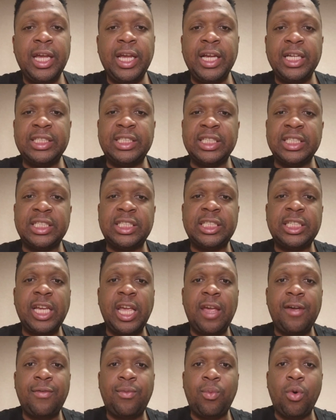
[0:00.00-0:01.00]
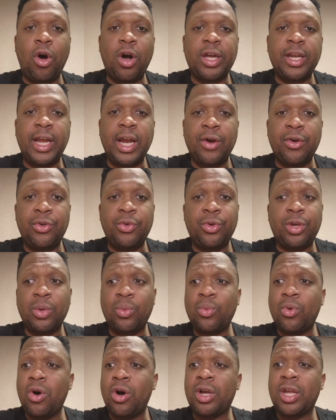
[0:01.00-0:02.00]
It's a safe walking area. You
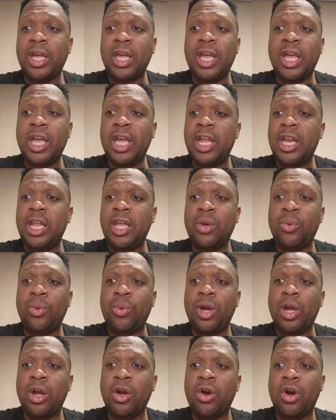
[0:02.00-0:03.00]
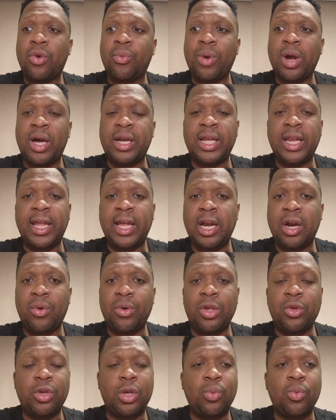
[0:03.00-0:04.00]
can walk anywhere around that
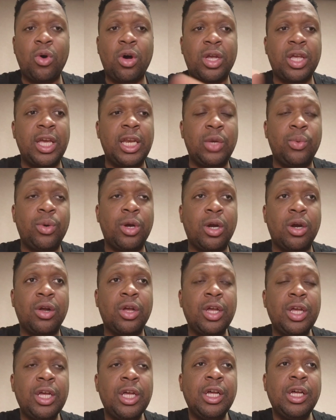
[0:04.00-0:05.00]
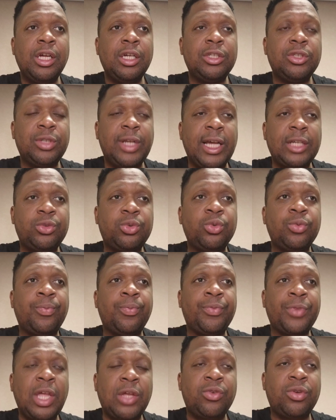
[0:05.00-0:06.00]
area. You can walk anywhere. So that's
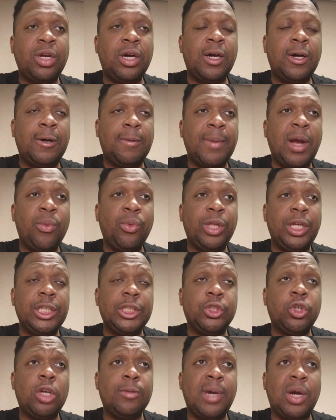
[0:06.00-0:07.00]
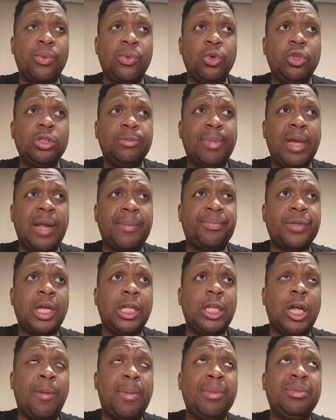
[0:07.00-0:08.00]
what I really enjoy about Rosebank.
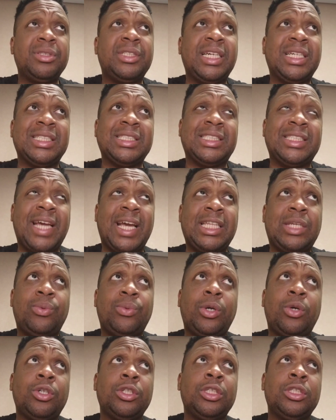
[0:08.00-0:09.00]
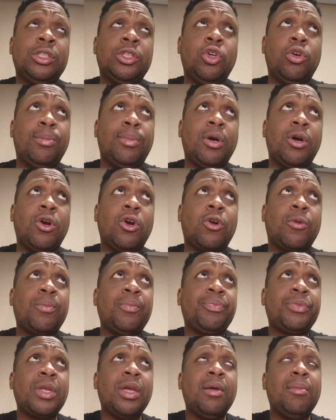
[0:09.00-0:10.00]
A lot of people stay in Sandton, they go to Joburg.
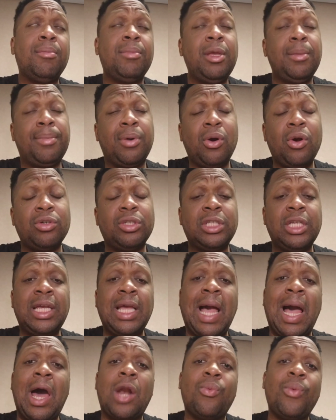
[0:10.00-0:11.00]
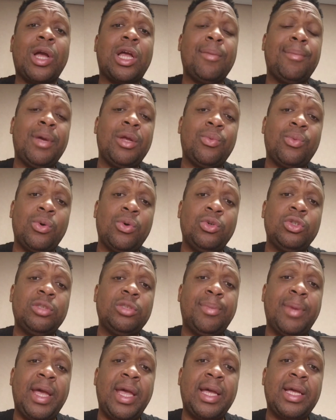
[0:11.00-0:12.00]
Me personally, I would recommend
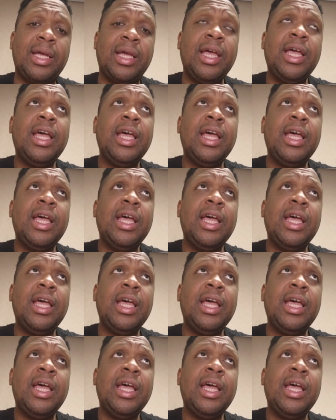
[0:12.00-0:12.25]
Rosebank.